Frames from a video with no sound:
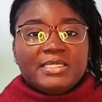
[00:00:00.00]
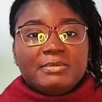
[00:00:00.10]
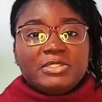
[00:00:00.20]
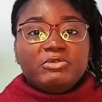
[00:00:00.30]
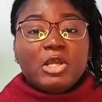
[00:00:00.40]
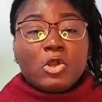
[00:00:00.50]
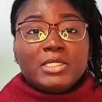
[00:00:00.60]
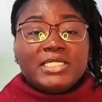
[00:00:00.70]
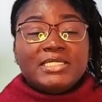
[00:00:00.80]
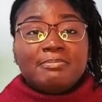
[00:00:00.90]
The material
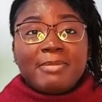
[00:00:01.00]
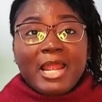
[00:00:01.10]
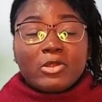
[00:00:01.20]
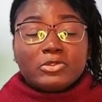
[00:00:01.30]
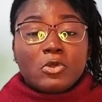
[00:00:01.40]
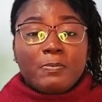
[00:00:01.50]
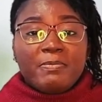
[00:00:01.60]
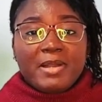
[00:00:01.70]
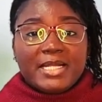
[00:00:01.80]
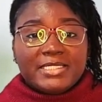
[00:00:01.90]
contains
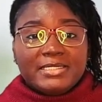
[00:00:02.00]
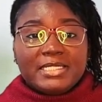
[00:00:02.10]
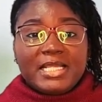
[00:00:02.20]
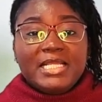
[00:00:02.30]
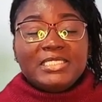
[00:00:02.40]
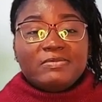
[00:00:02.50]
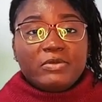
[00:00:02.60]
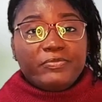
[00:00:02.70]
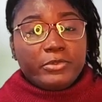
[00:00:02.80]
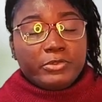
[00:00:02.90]
microscopic patterns that interfere
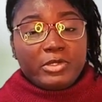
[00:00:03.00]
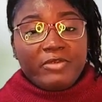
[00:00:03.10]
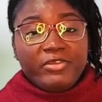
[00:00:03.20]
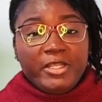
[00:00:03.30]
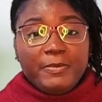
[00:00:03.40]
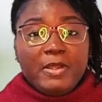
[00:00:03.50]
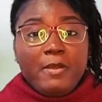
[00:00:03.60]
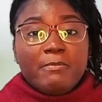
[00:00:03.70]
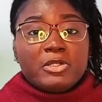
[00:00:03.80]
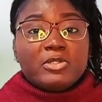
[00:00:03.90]
with photography,
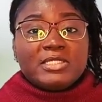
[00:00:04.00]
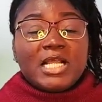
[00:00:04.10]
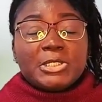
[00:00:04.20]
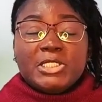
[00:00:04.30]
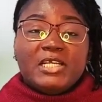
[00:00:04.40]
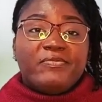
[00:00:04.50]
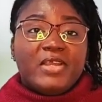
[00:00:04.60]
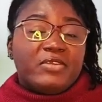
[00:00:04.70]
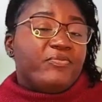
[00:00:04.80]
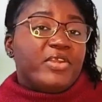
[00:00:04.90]
but doesn't actually
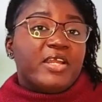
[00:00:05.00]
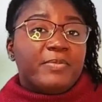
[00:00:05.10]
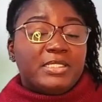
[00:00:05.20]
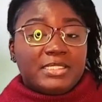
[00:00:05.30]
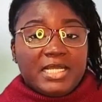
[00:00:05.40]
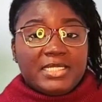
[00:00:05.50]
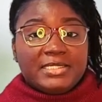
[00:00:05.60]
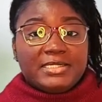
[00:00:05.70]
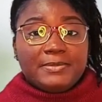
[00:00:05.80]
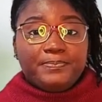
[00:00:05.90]
affect fingerprint
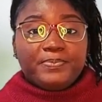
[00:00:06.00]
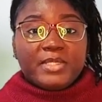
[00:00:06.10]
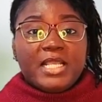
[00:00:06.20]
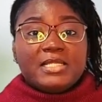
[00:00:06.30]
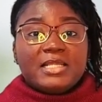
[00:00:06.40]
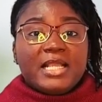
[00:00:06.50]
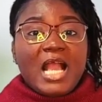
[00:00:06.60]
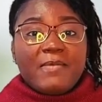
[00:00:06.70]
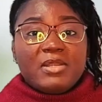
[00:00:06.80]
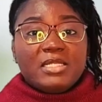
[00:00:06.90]
scanners. It is like
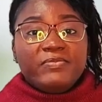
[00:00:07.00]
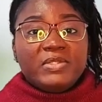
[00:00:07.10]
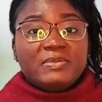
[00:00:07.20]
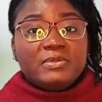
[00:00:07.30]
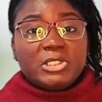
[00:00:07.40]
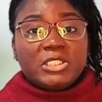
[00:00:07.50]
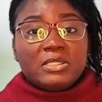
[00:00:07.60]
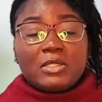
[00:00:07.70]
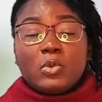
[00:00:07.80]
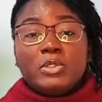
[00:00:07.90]
having an invisible
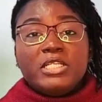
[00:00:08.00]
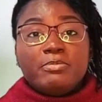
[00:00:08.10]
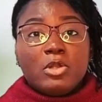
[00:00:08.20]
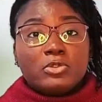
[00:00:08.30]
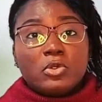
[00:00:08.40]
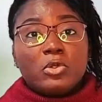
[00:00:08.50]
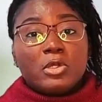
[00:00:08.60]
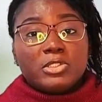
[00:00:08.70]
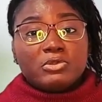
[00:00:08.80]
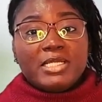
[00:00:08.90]
shield that only blocks
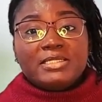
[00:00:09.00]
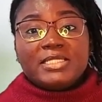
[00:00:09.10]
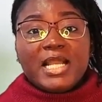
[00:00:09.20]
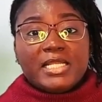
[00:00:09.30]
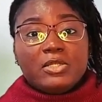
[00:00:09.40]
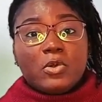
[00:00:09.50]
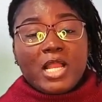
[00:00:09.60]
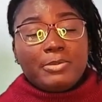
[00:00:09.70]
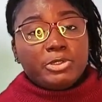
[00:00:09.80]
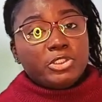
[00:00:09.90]
unauthorized scanning or
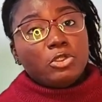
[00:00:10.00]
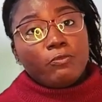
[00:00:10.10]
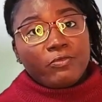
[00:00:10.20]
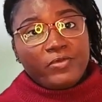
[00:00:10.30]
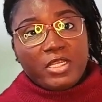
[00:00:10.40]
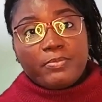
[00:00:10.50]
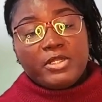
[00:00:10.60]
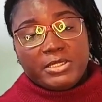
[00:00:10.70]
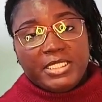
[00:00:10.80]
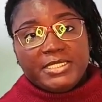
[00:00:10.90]
capturing of
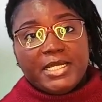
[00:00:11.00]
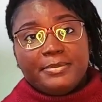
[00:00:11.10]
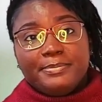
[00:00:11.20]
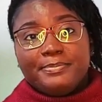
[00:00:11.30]
fingerprint data.